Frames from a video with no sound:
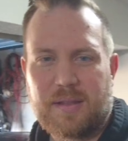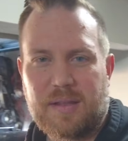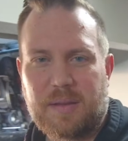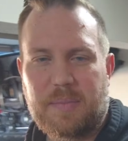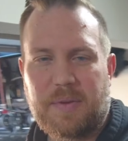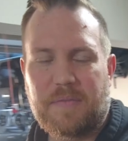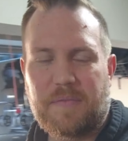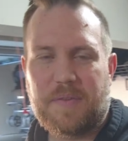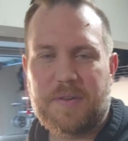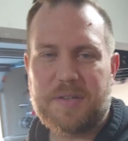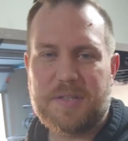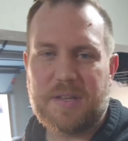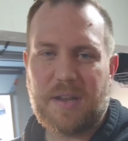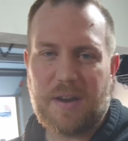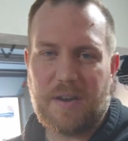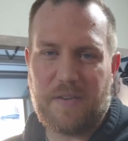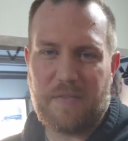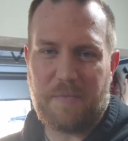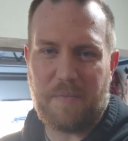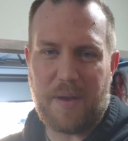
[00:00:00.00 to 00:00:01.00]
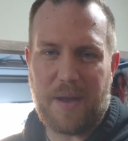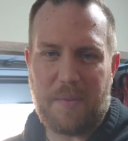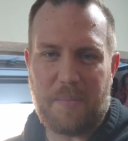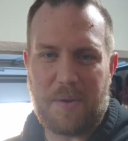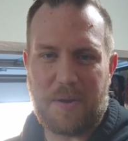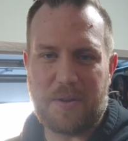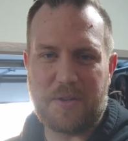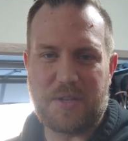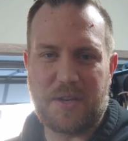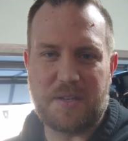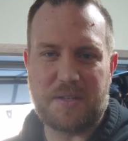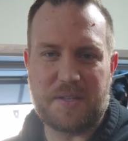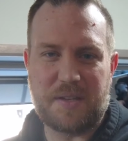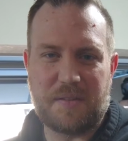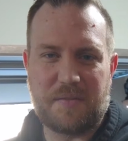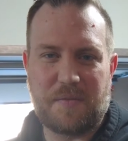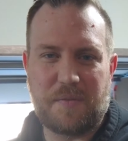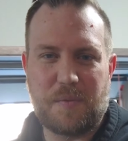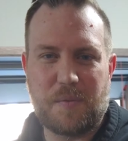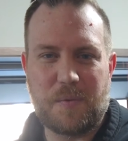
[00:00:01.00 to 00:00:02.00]
Let me first start off by
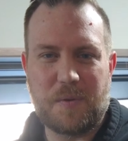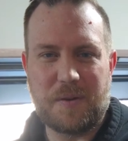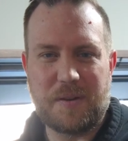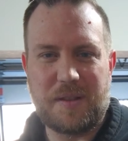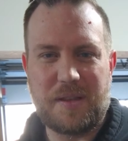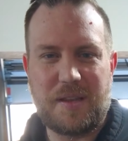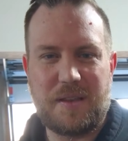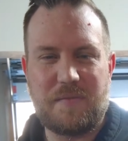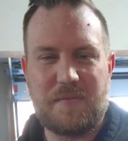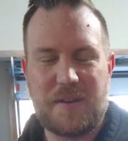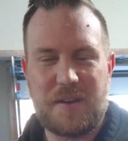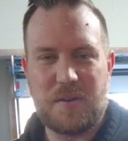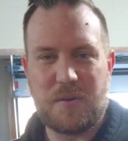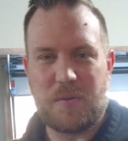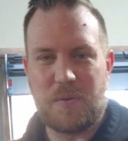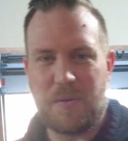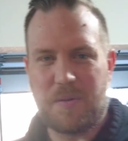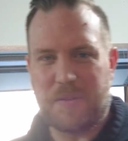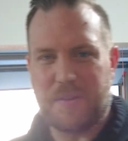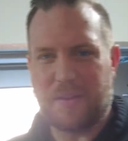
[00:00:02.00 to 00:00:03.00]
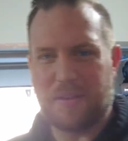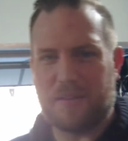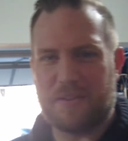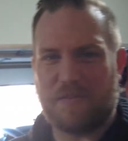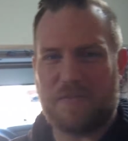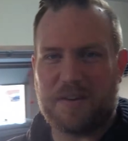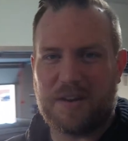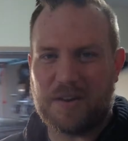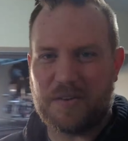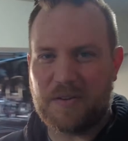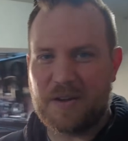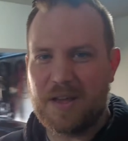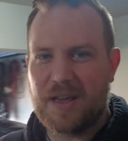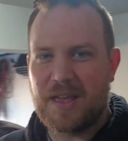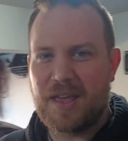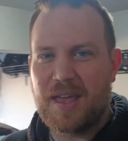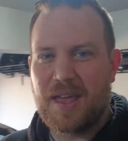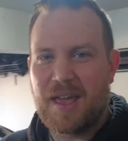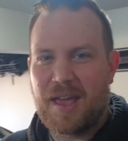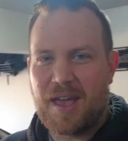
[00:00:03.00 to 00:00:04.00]
apologizing for the video quality of this video.
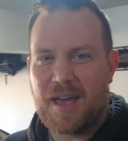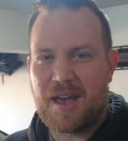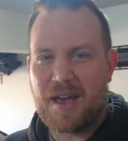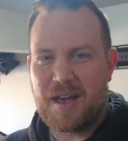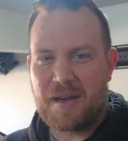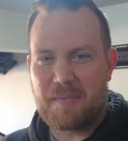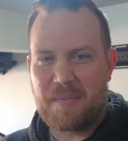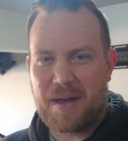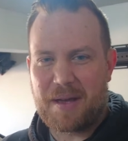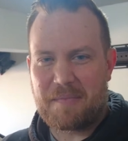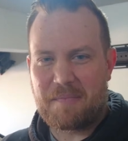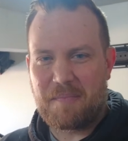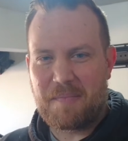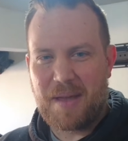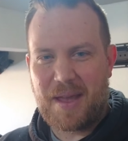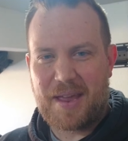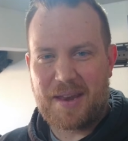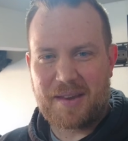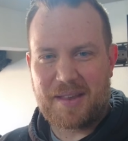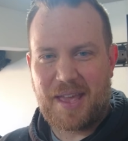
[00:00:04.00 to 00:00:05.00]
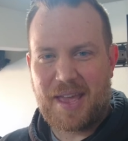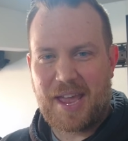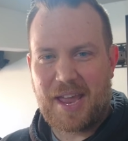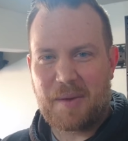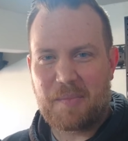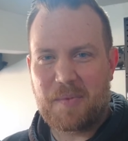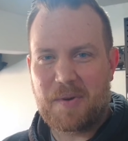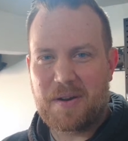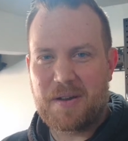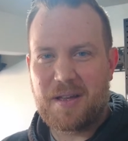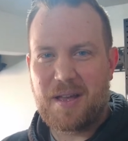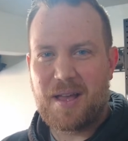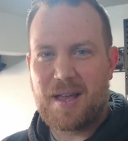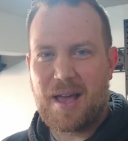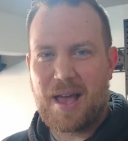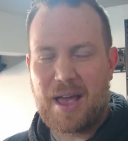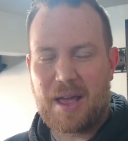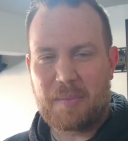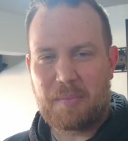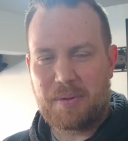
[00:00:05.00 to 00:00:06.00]
My main camera,
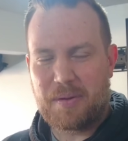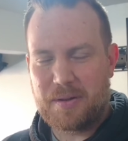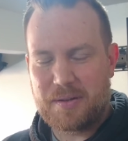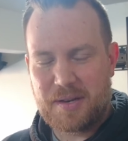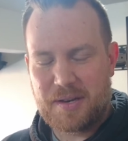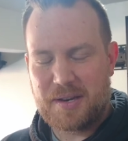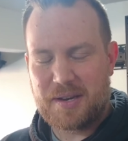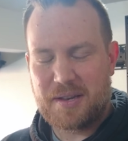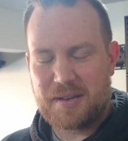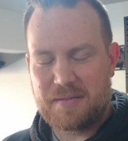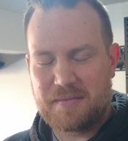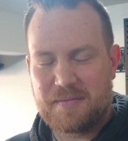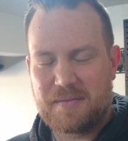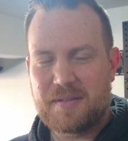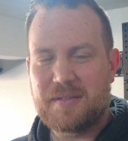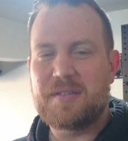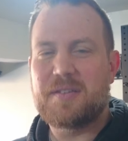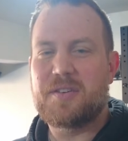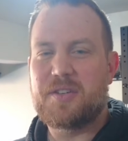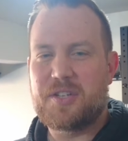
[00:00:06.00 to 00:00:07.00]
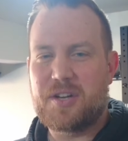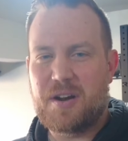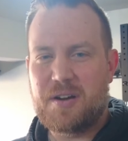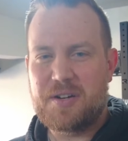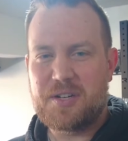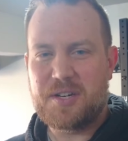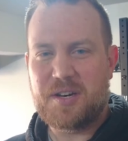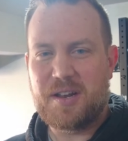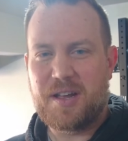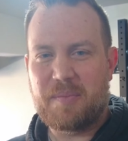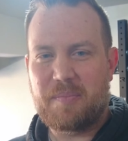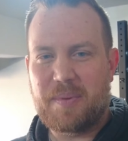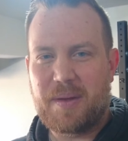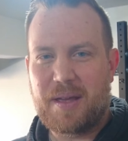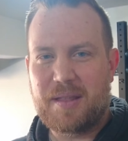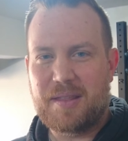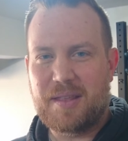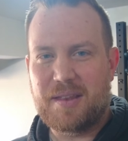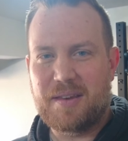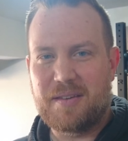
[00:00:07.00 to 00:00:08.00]
I plugged it in, charged it up,
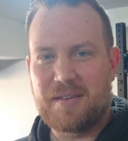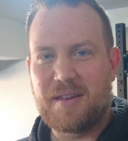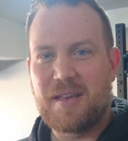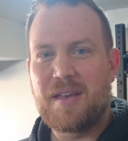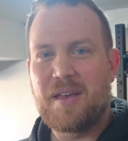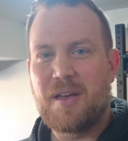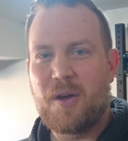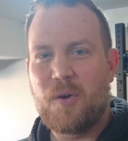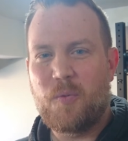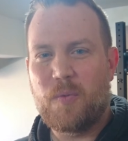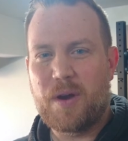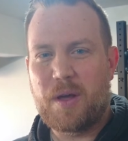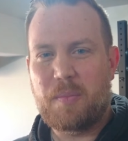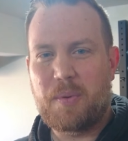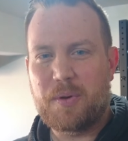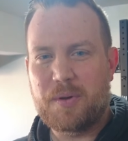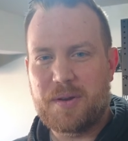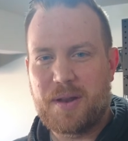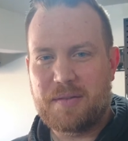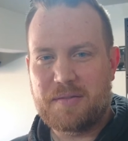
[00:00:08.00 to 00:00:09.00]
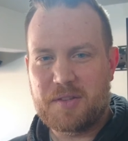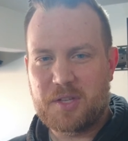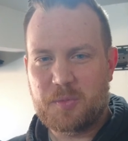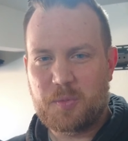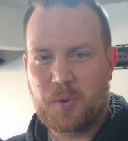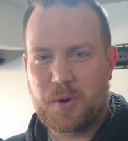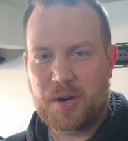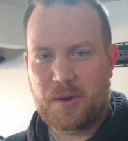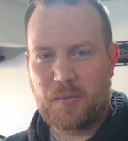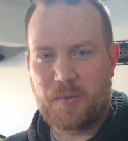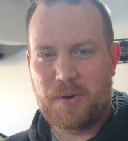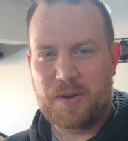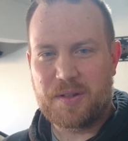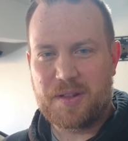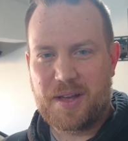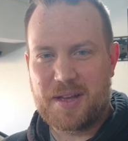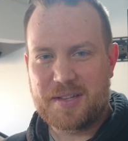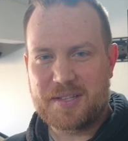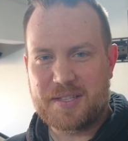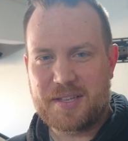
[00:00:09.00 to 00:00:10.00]
and then when I pulled it out this morning,
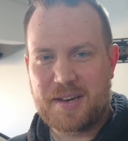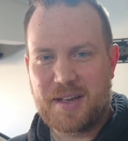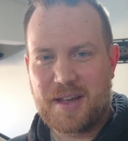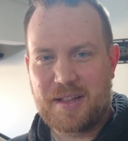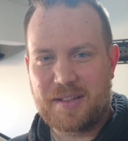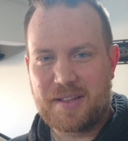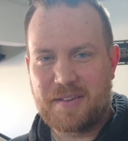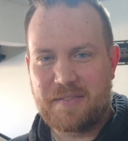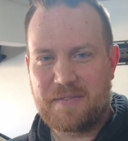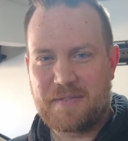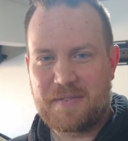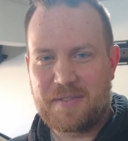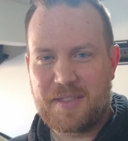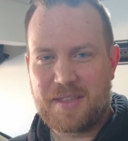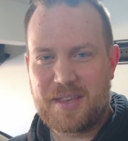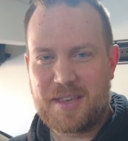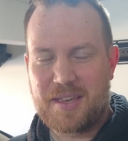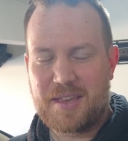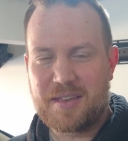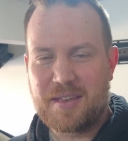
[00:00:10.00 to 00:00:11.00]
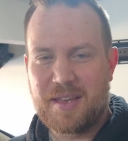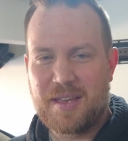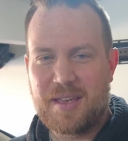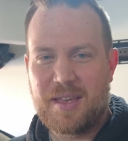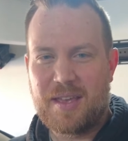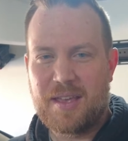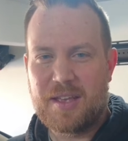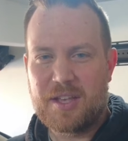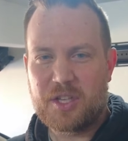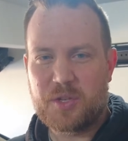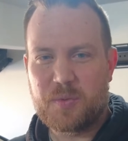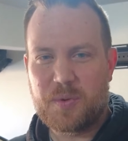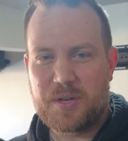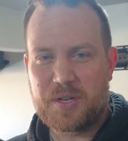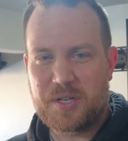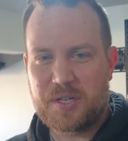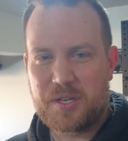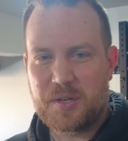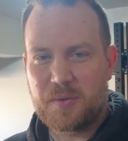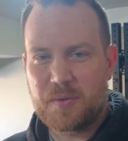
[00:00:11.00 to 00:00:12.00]
realized that I left the
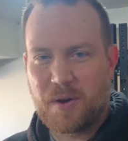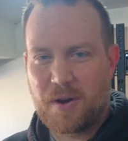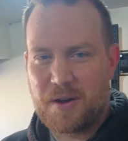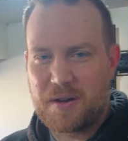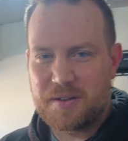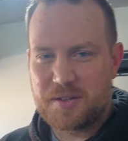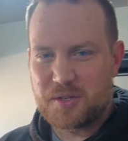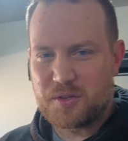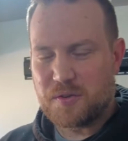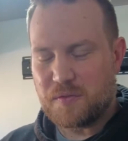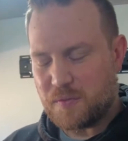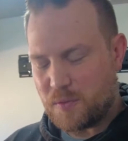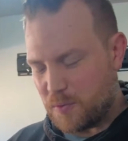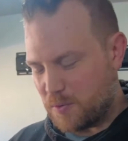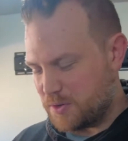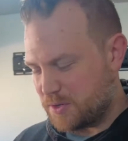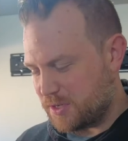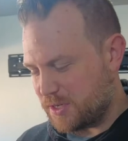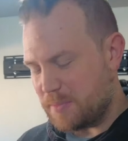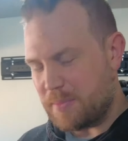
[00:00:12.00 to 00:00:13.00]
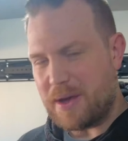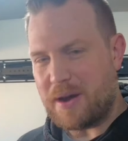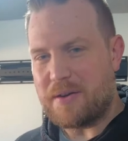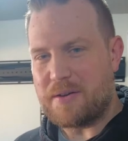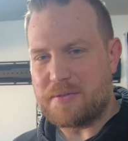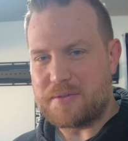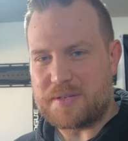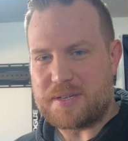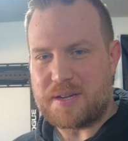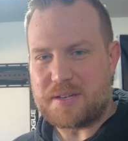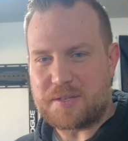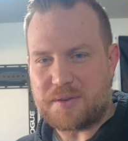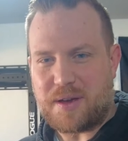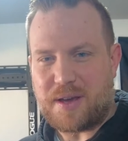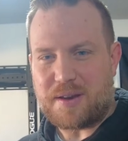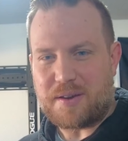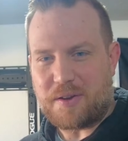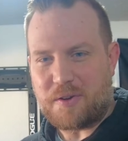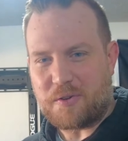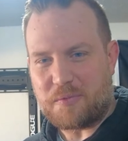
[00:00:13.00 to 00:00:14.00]
switch to on, so of course the battery was dead, so I had
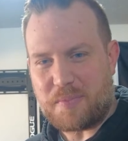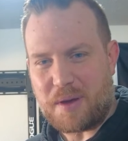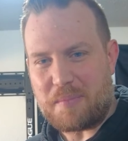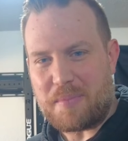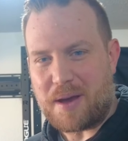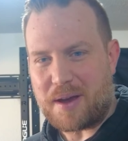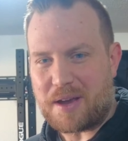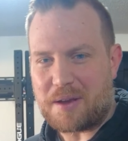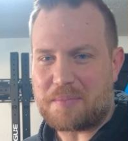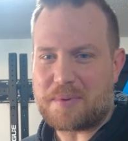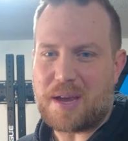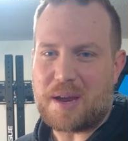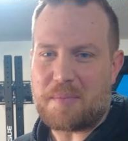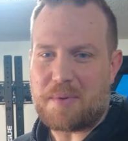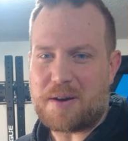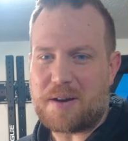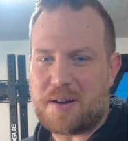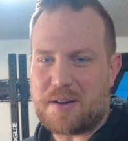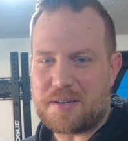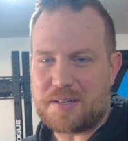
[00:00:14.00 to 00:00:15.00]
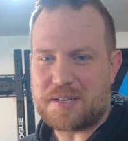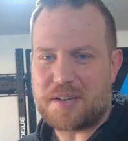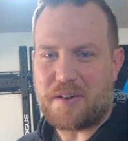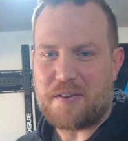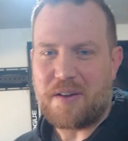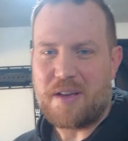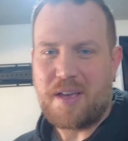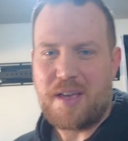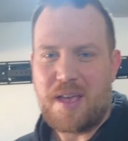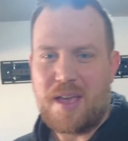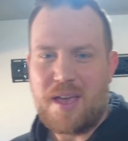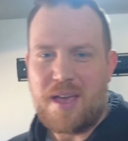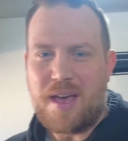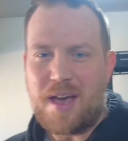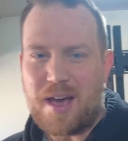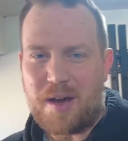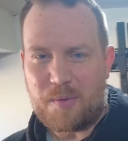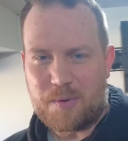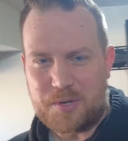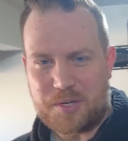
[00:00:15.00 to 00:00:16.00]
to go with my backup camera here. So
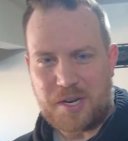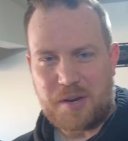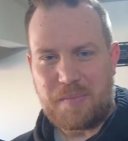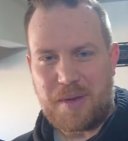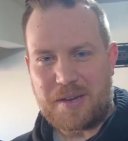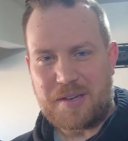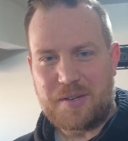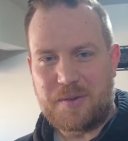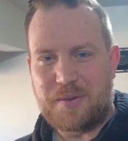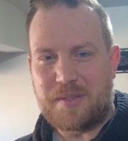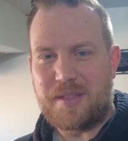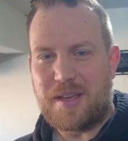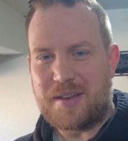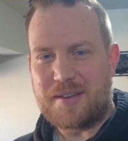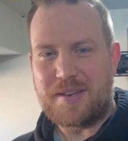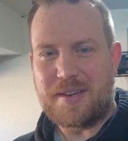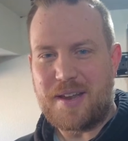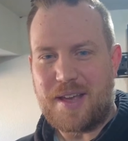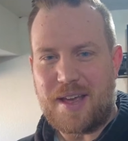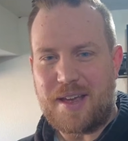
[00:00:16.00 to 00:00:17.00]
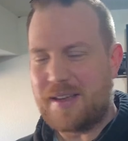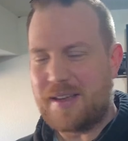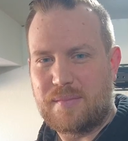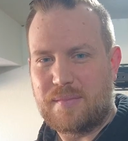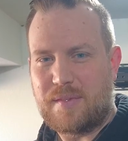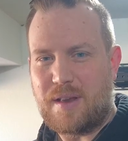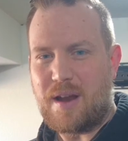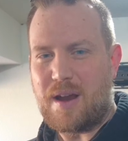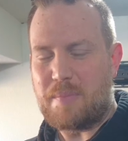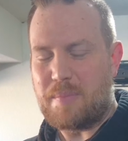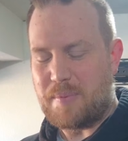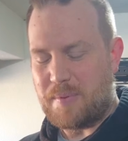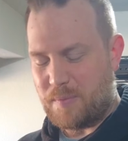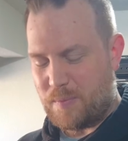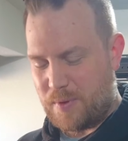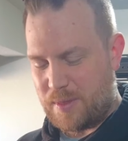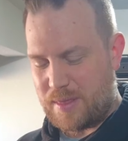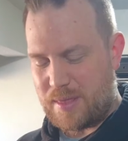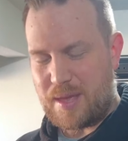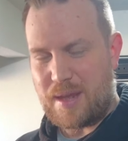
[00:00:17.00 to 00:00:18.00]
we're just going to make do with that today. Alright, but
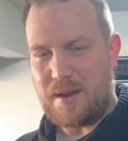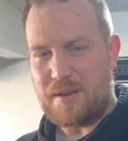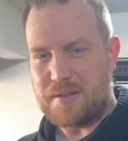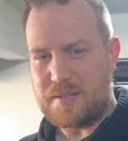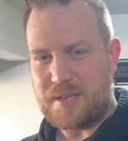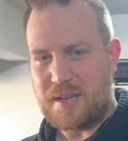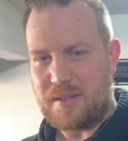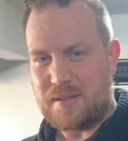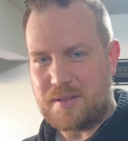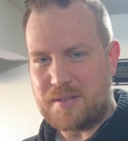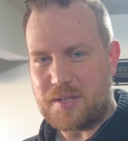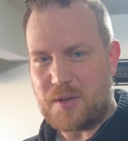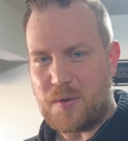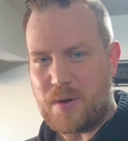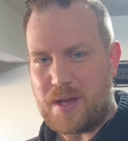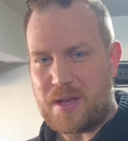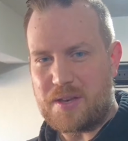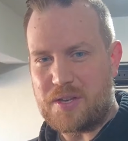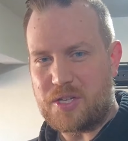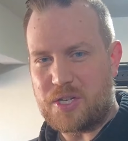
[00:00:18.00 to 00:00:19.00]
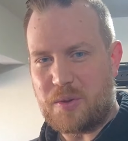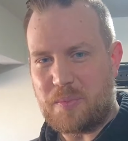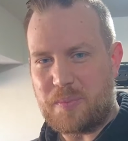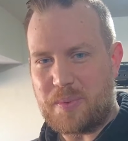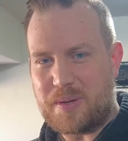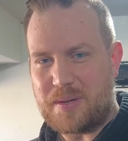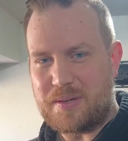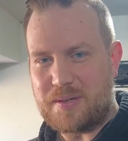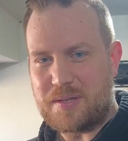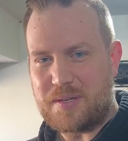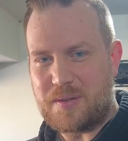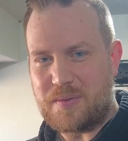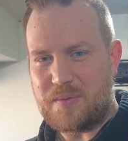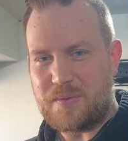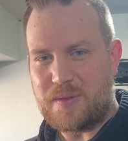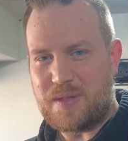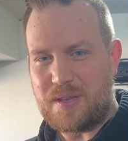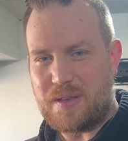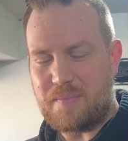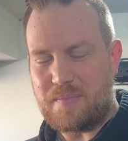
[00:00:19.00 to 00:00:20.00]
with that all said, let's go ahead and jump into the